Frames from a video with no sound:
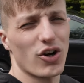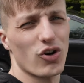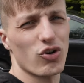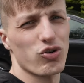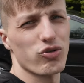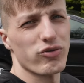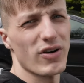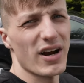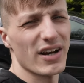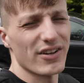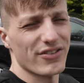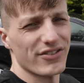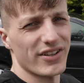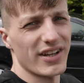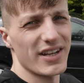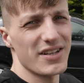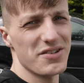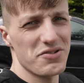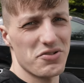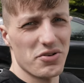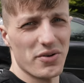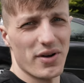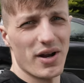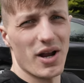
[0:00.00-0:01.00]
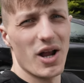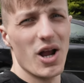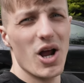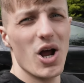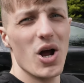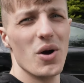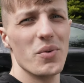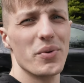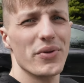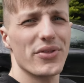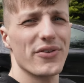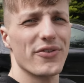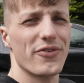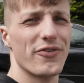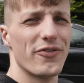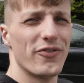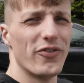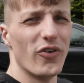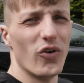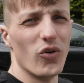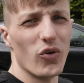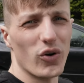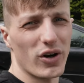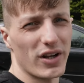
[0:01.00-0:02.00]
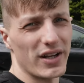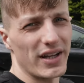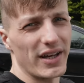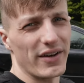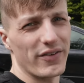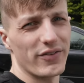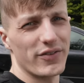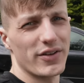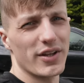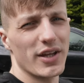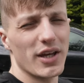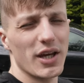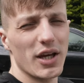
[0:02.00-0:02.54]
crashed into it with a forklift.